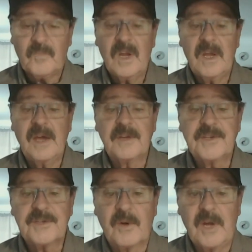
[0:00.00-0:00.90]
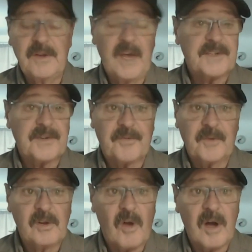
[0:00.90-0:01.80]
And that's a
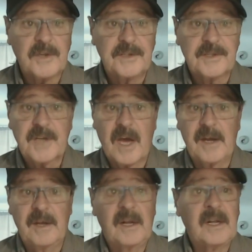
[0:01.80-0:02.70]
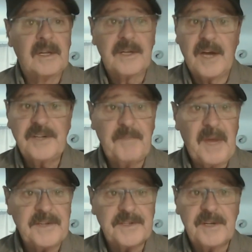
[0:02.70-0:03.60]
free launch. It's got a nice
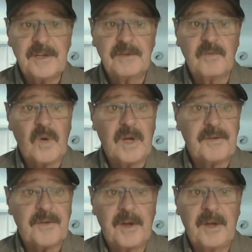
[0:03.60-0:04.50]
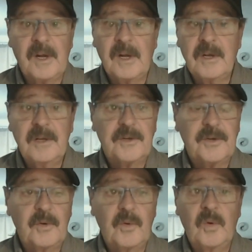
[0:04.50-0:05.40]
basin with
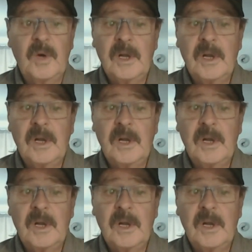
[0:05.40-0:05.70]
two-sided